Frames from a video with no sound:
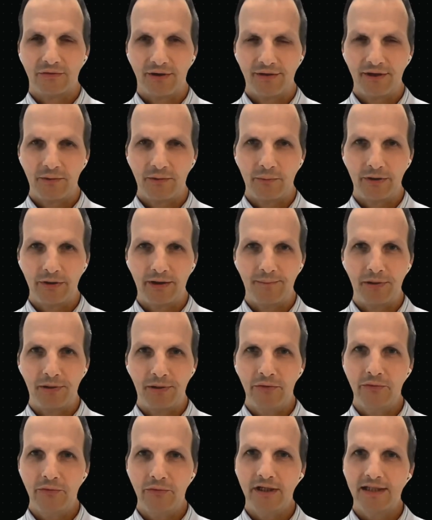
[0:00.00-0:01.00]
So I think with the
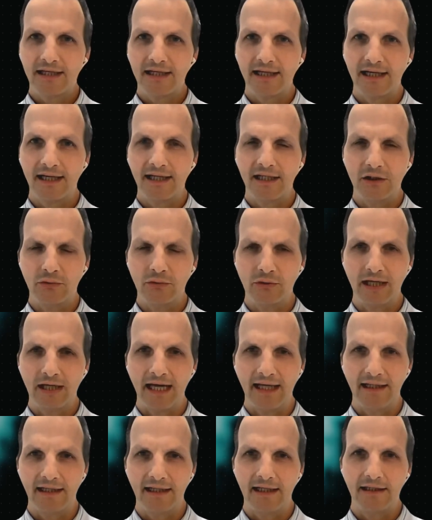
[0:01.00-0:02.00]
balloon design, you
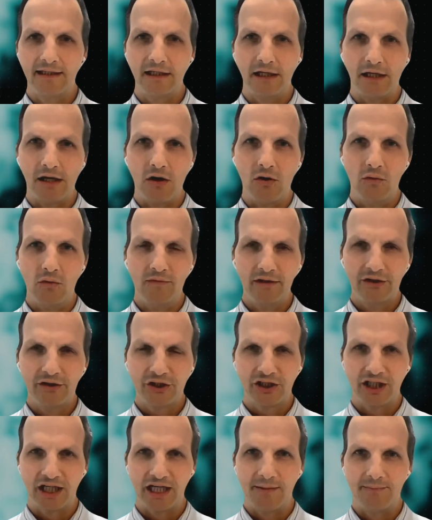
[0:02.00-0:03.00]
can get in an
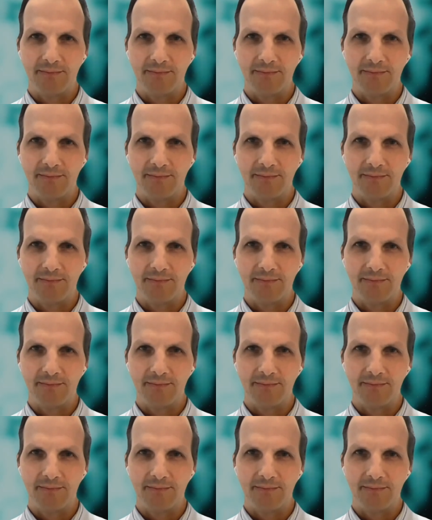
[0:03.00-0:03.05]
oval